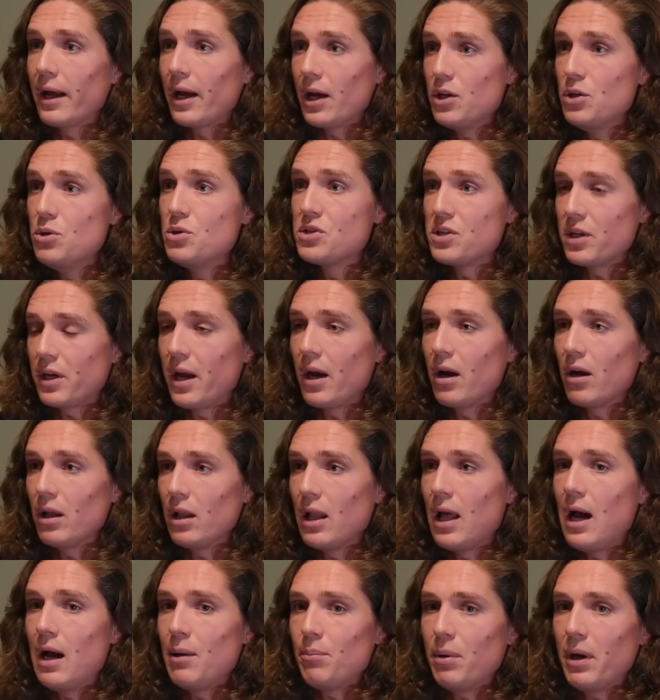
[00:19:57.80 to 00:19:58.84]
Like I used to yeah. care a
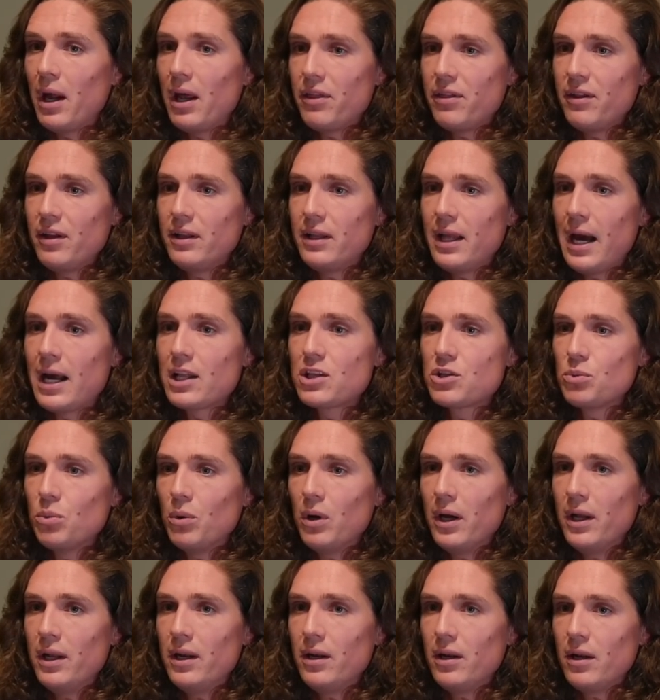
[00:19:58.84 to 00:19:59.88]
lot, but I think that's
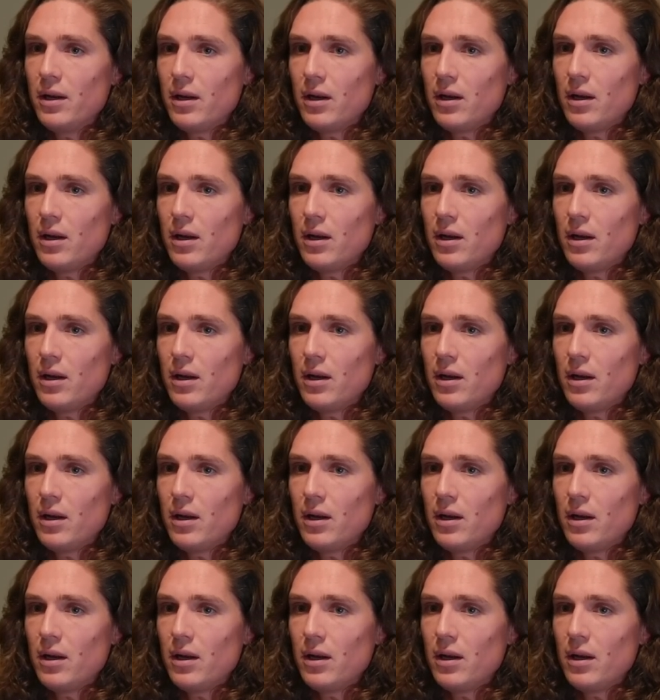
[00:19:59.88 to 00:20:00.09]
what.